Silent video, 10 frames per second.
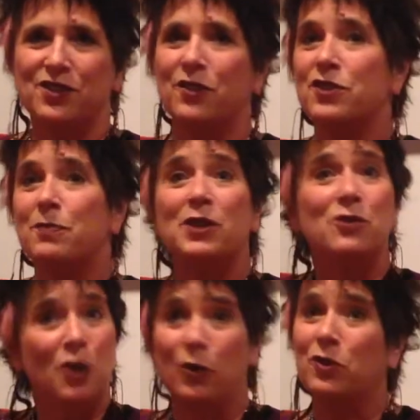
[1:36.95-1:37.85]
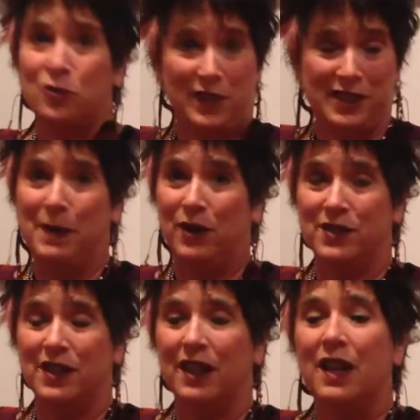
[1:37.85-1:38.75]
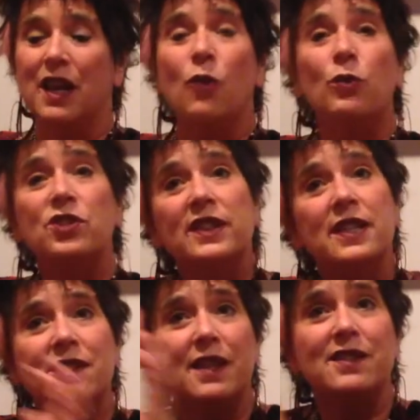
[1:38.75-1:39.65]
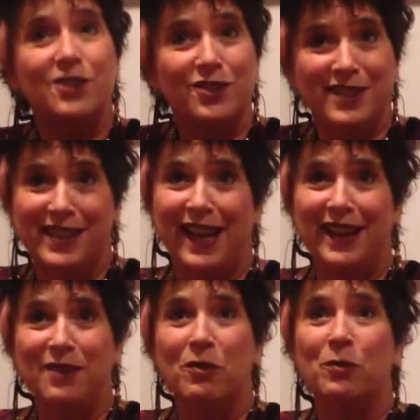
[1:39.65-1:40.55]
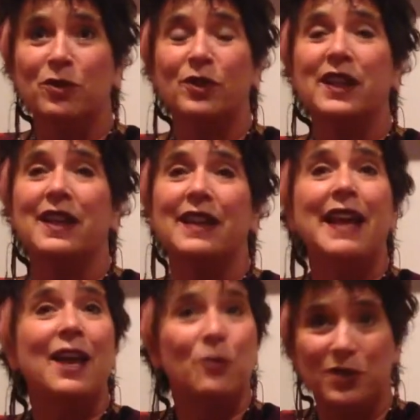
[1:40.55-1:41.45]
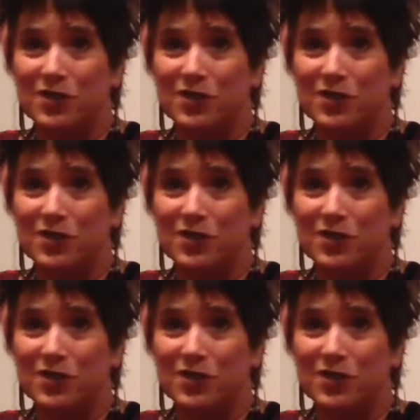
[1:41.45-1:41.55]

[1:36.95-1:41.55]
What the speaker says: So there's been no transparency, which leads us to today when we're looking at Edward